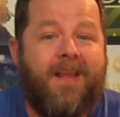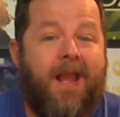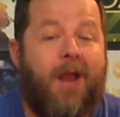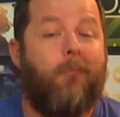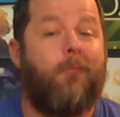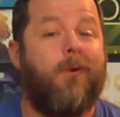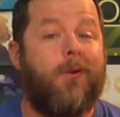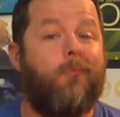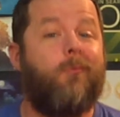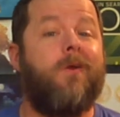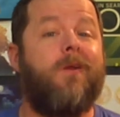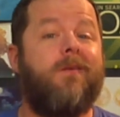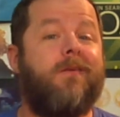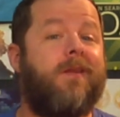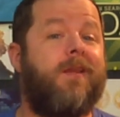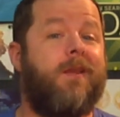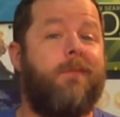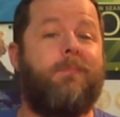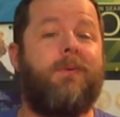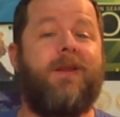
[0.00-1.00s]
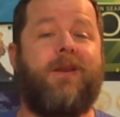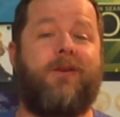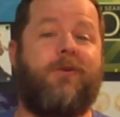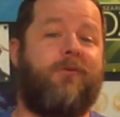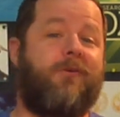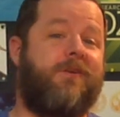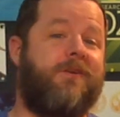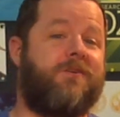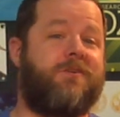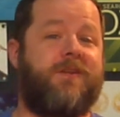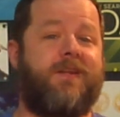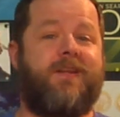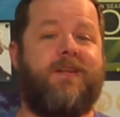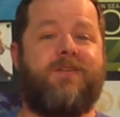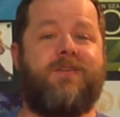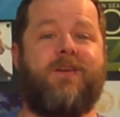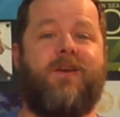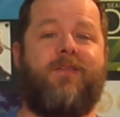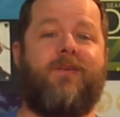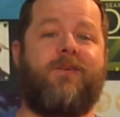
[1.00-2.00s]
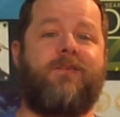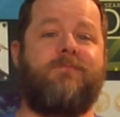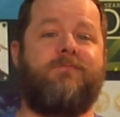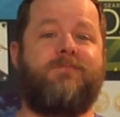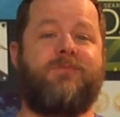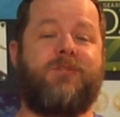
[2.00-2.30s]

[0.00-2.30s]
and we will keep encouraging each other.